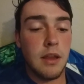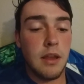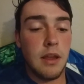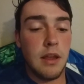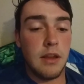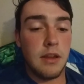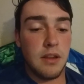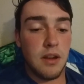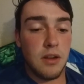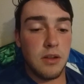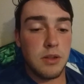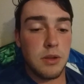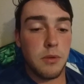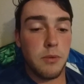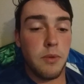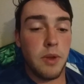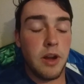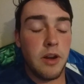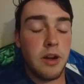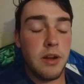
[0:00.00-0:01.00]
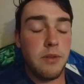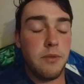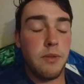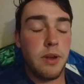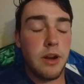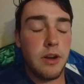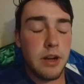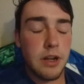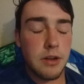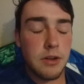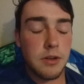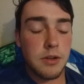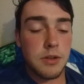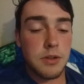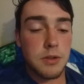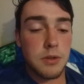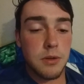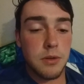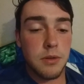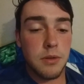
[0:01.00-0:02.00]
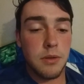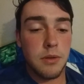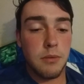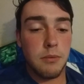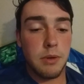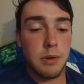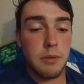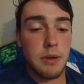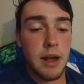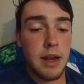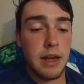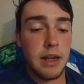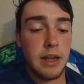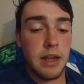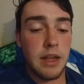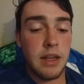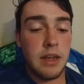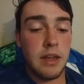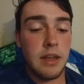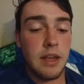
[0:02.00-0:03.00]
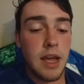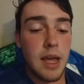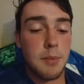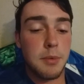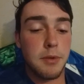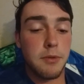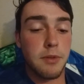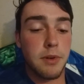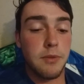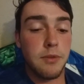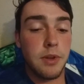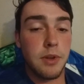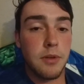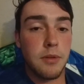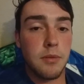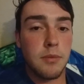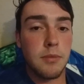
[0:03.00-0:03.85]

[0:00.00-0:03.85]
It is also very, very crucial when writing any type of review.